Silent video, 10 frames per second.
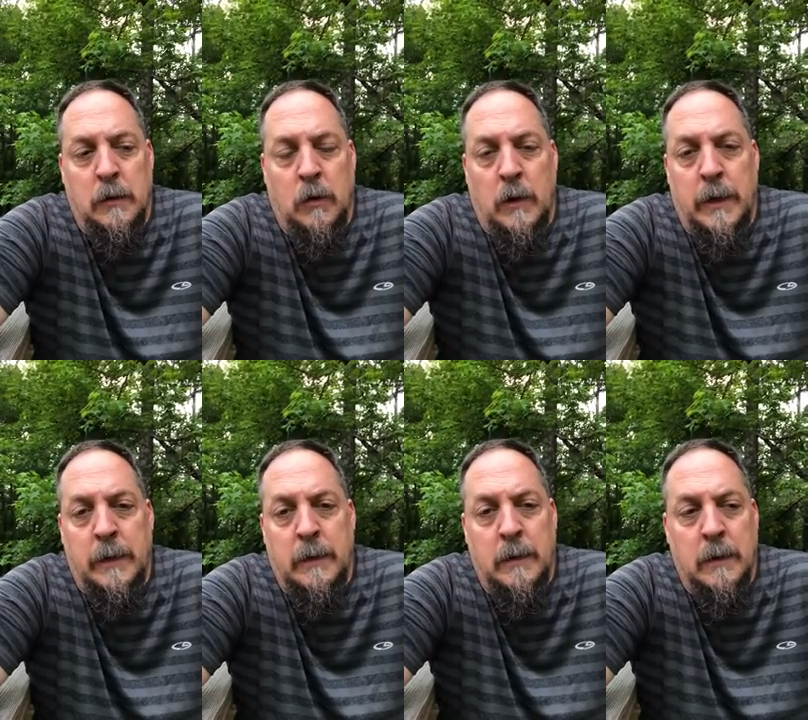
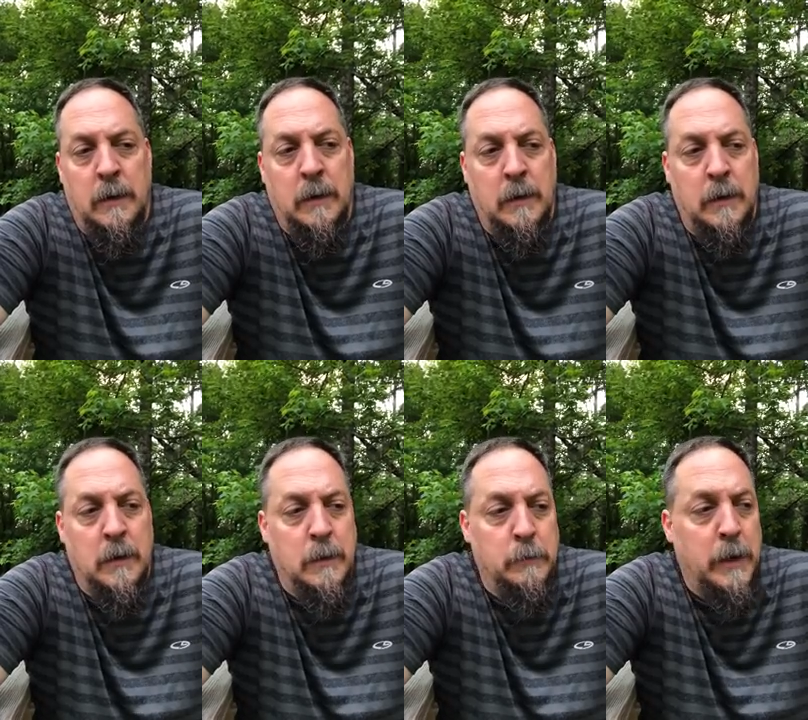groin on
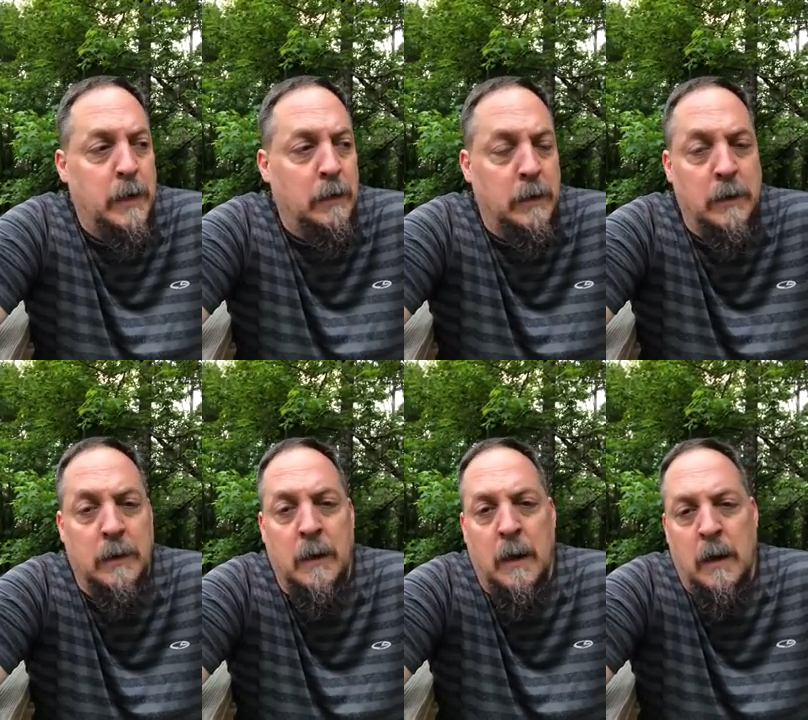the male and
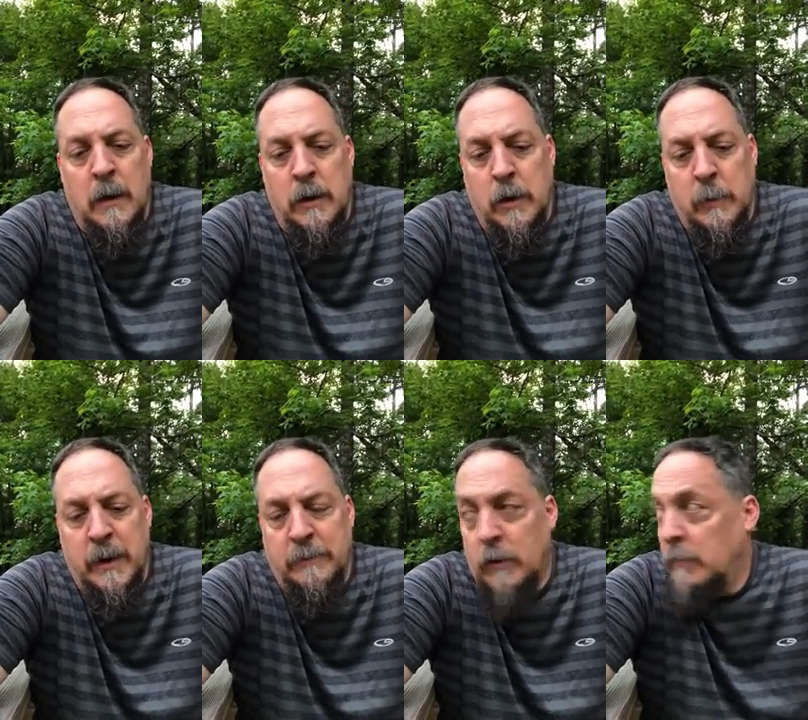no
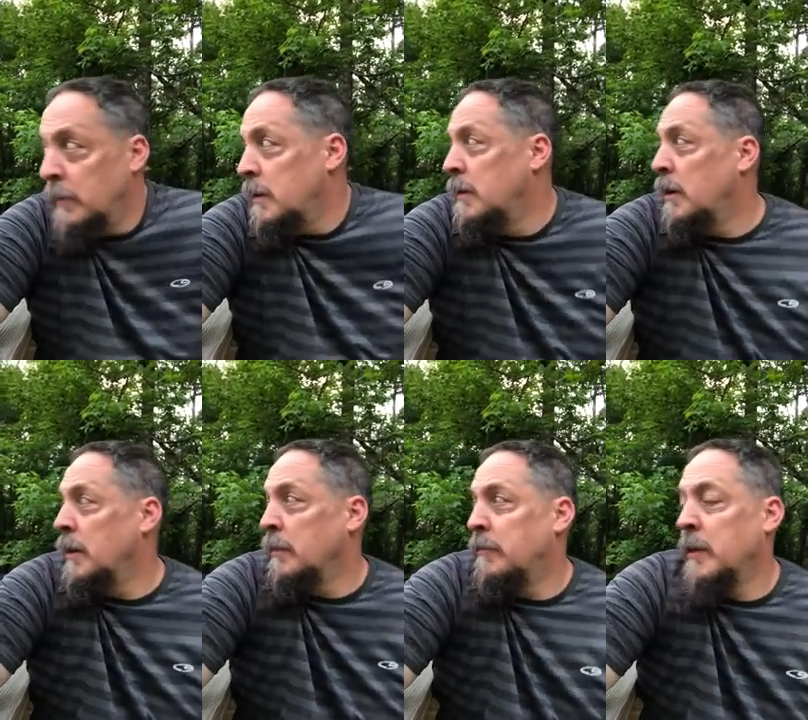wet vulva
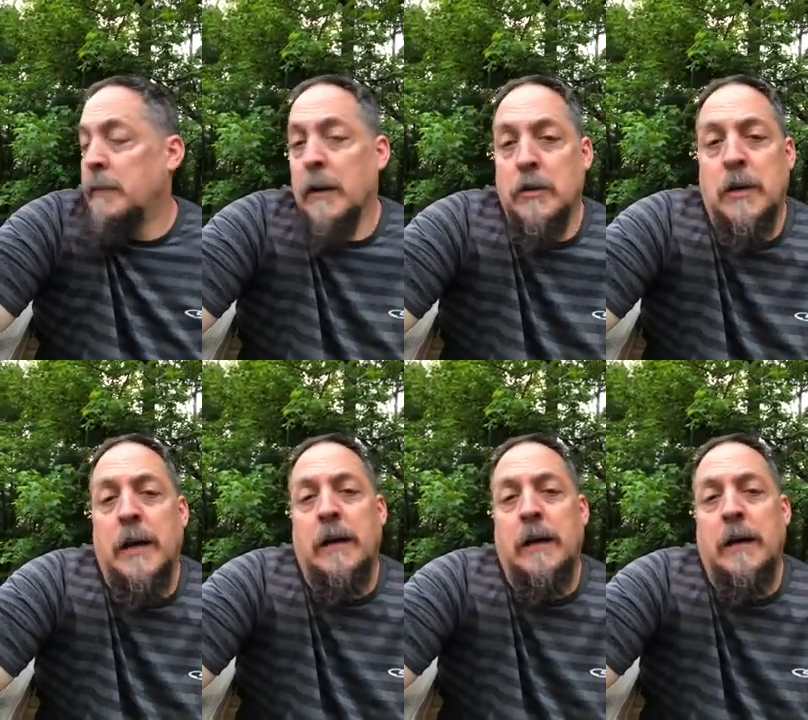on the female. Dry